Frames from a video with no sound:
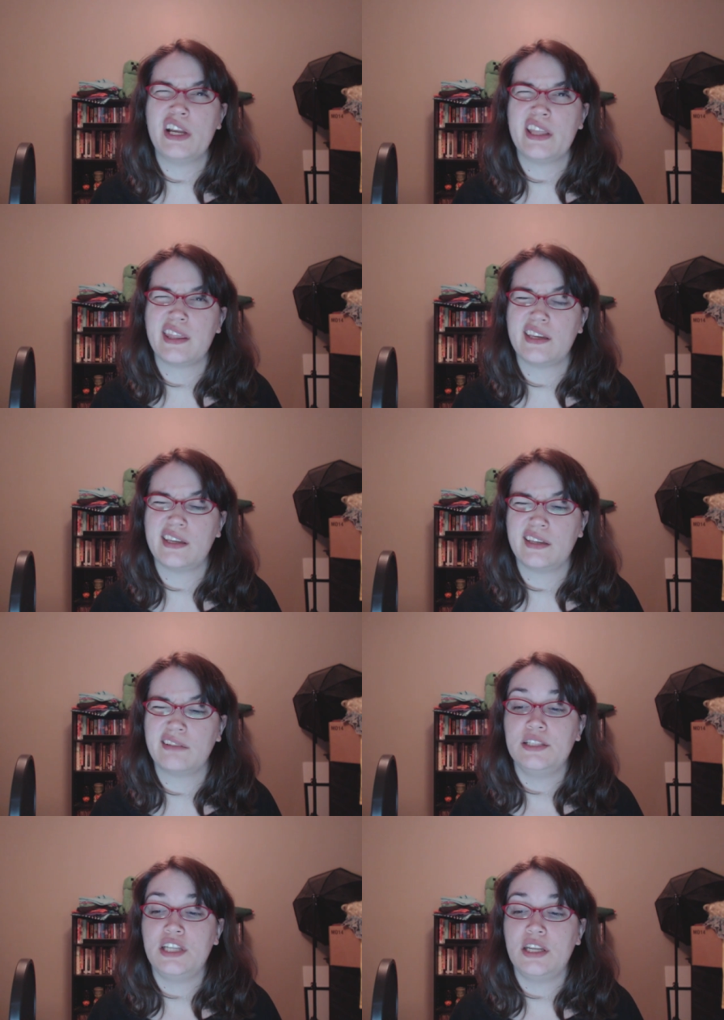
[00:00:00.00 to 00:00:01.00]
4th?
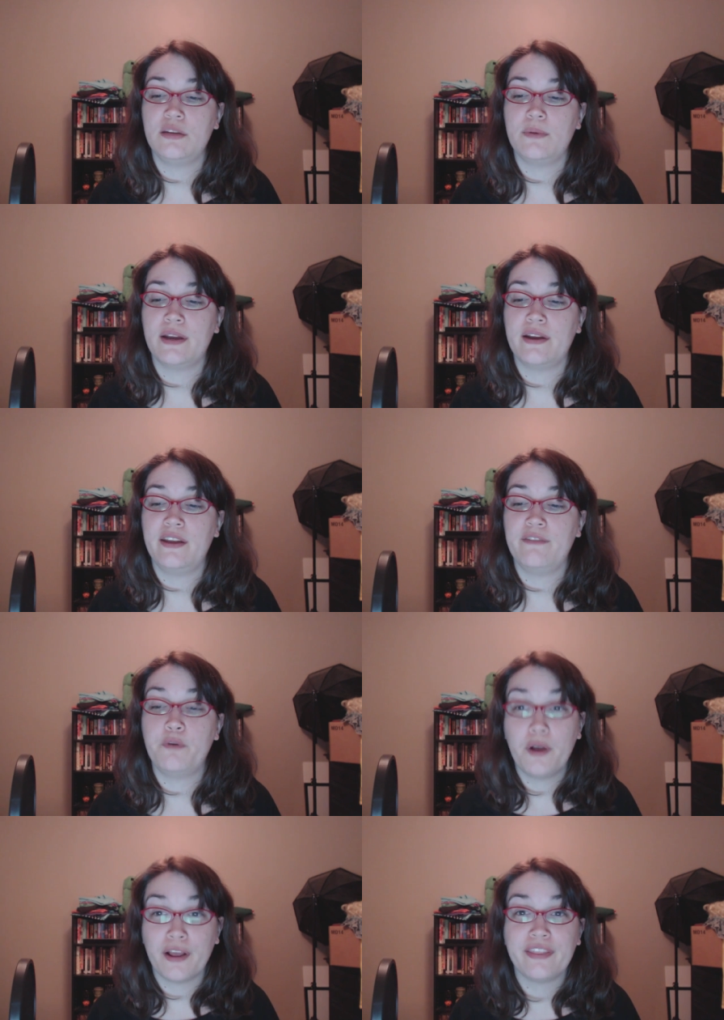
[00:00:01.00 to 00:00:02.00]
January
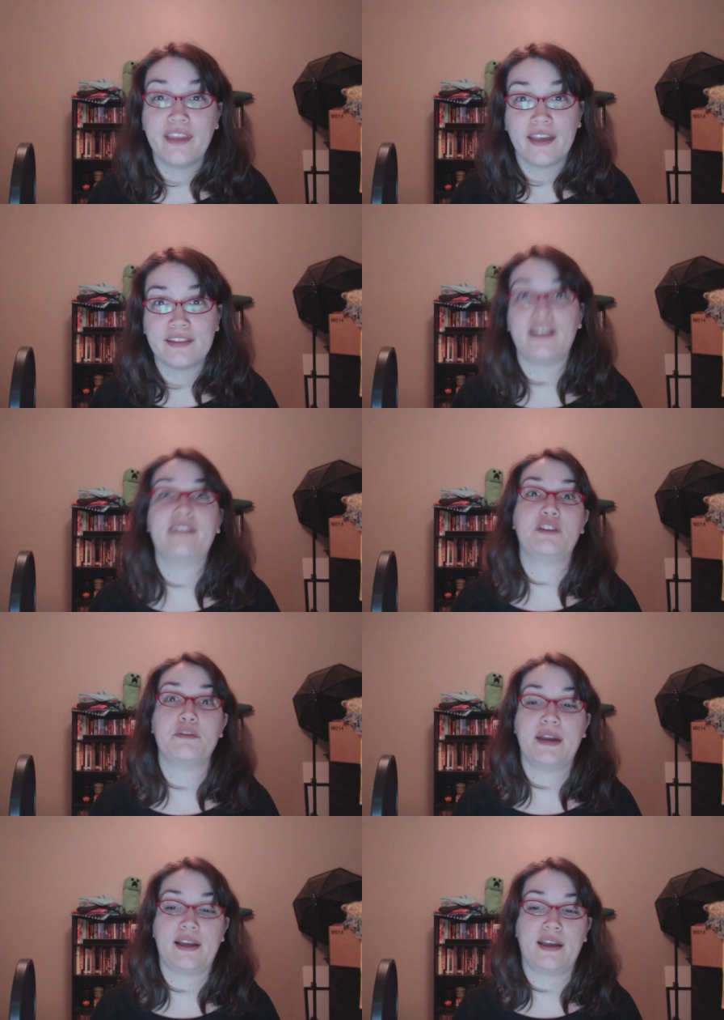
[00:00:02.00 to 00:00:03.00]
4th, yes. I'll have to
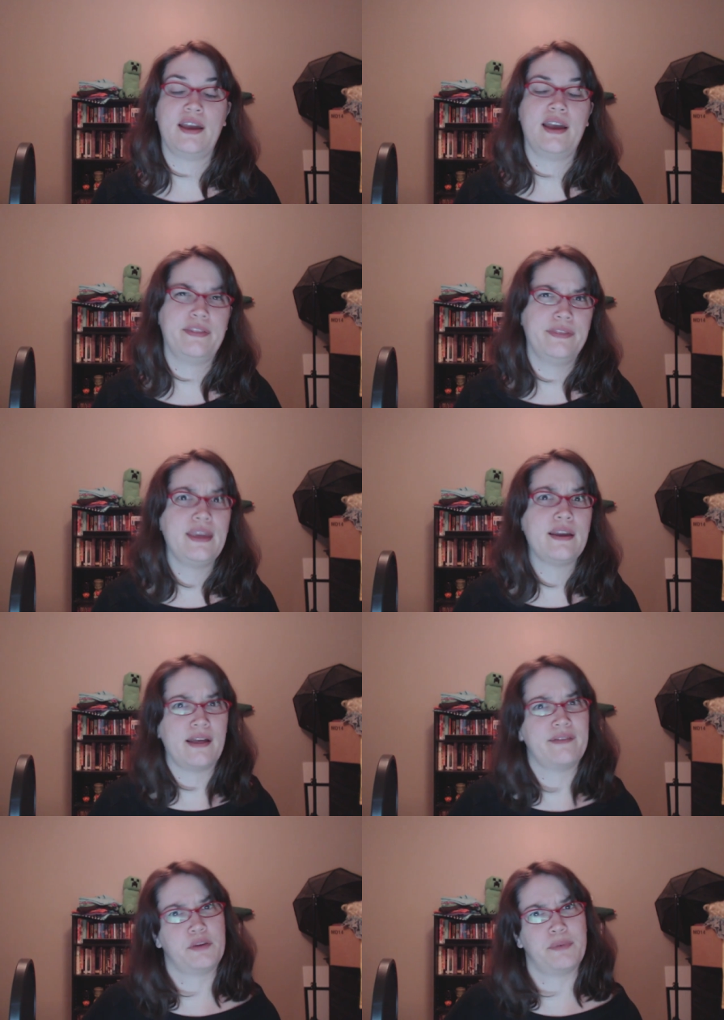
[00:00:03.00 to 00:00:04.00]
go back. I think
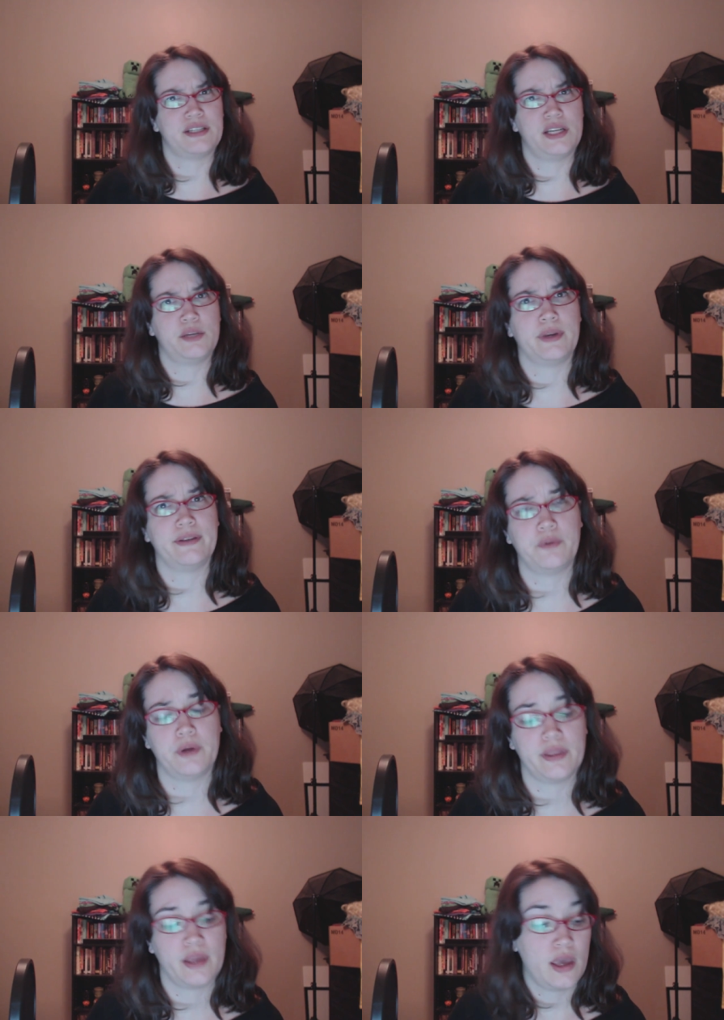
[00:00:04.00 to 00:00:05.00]
I'll have to go back January
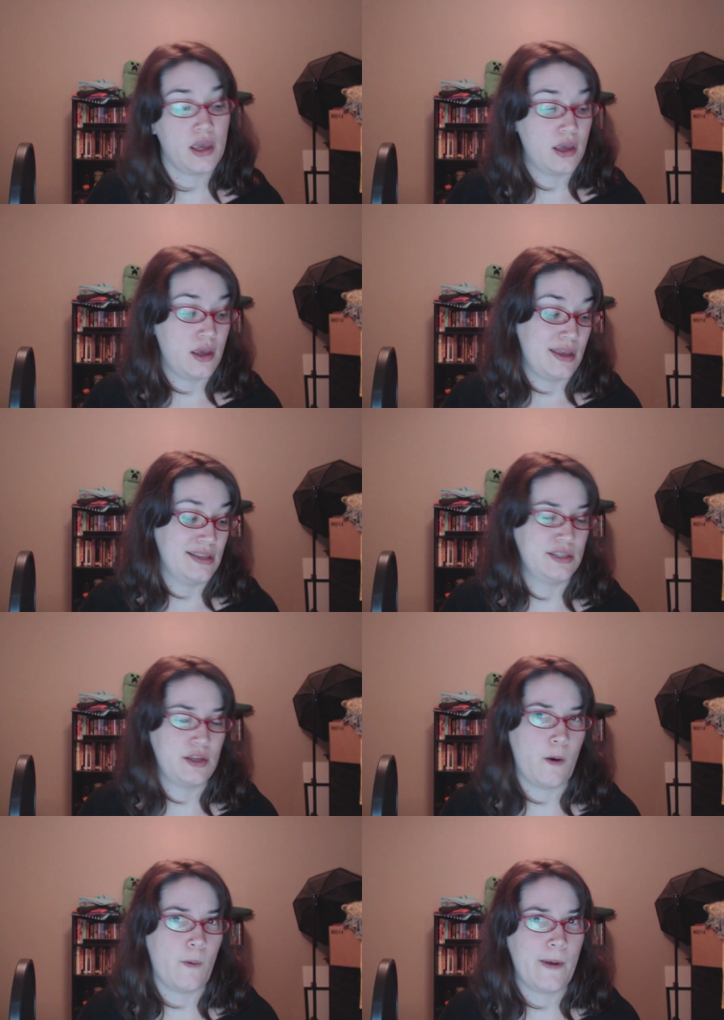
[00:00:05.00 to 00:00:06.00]
4th.
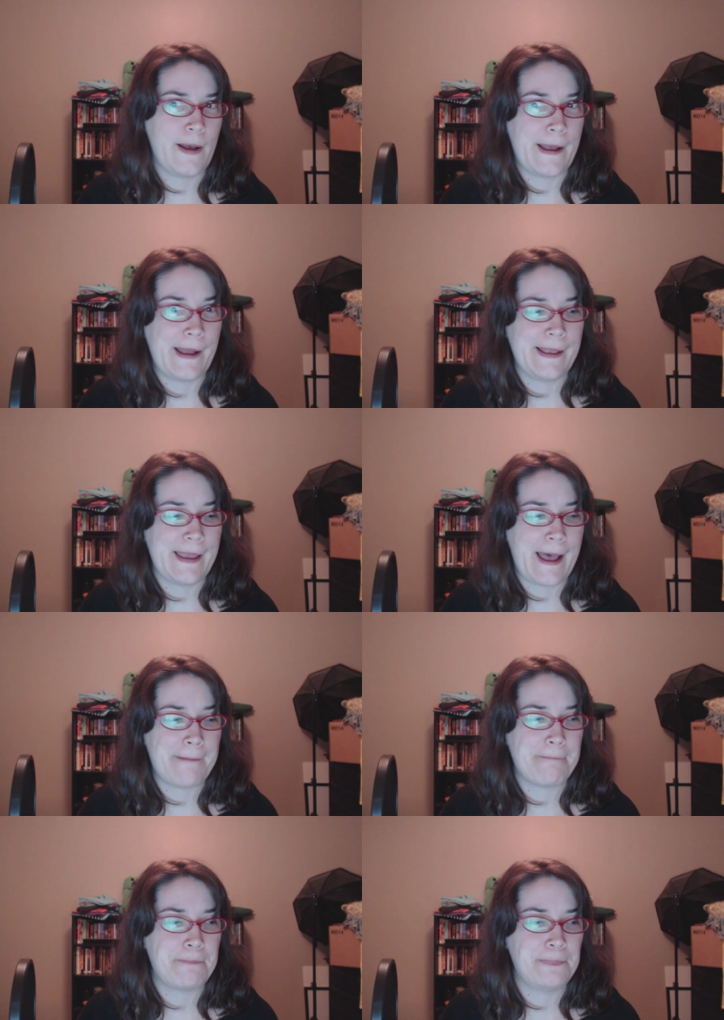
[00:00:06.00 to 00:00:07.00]
So, uh,
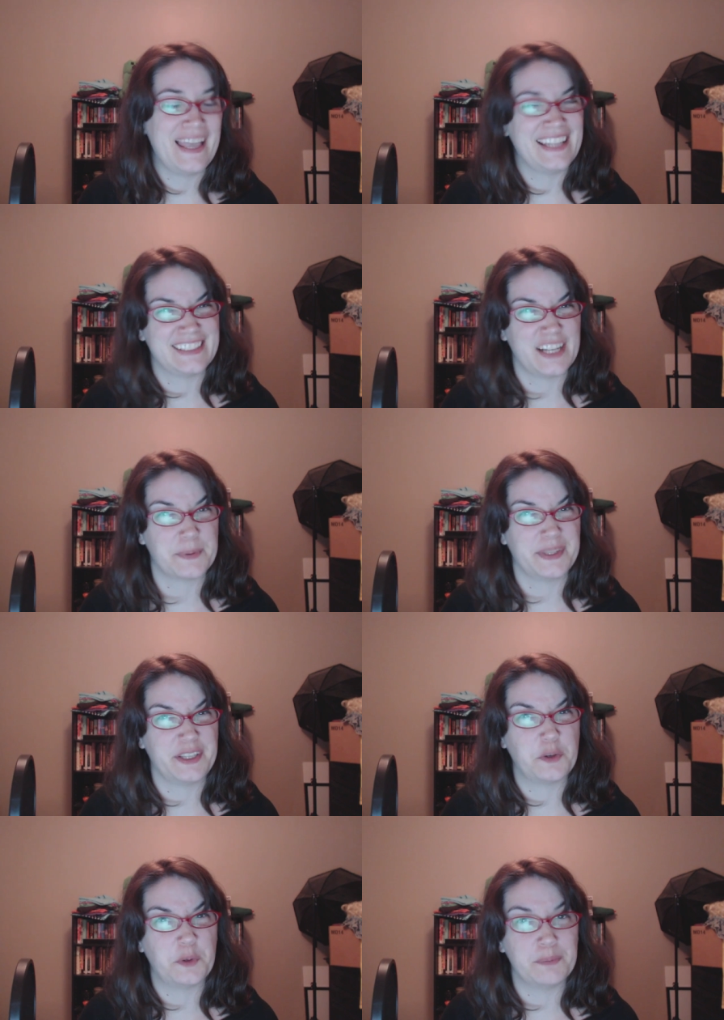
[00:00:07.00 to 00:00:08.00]
yeah, that's not
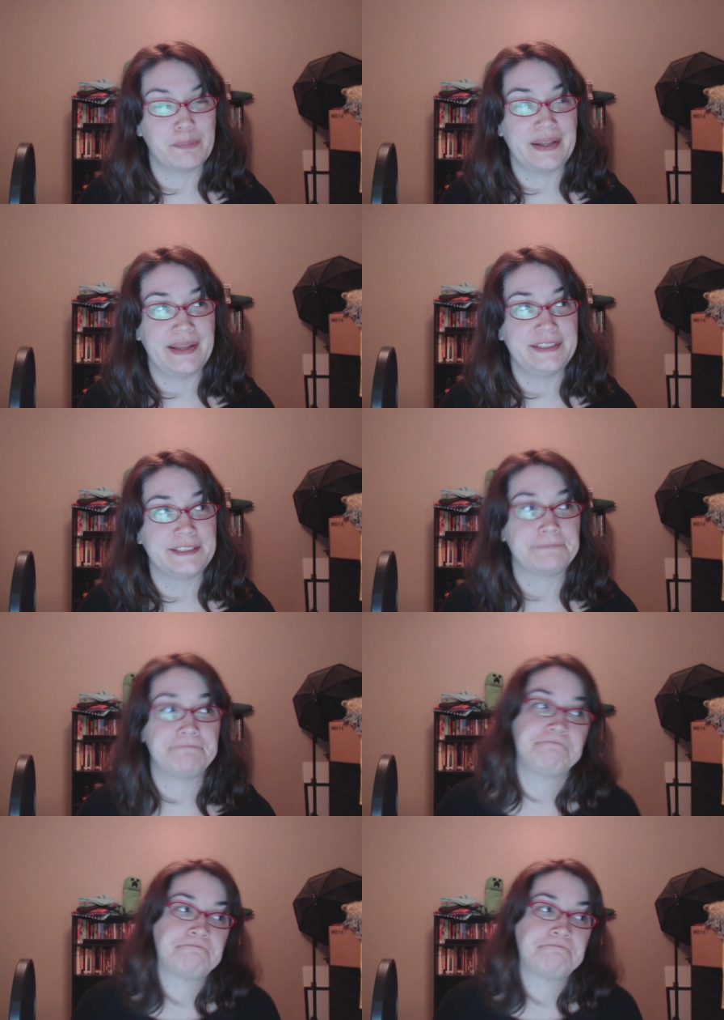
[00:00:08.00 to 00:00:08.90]
really cool, but